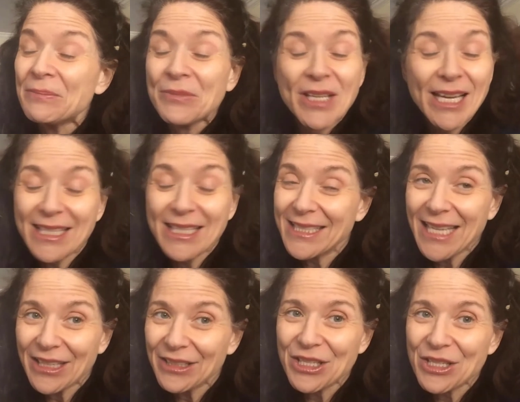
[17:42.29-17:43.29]
I can
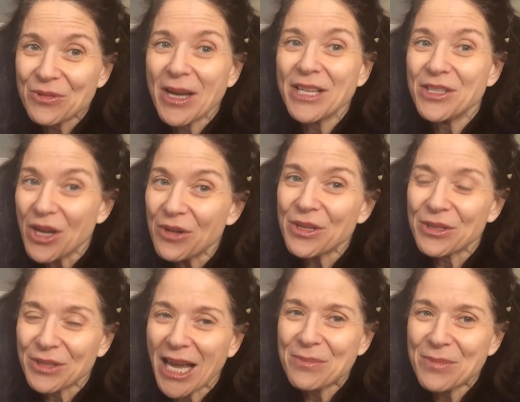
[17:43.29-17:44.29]
tell you, I know those
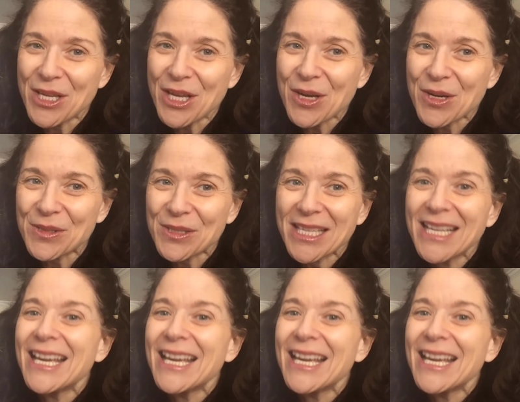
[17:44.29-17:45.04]
IPOs.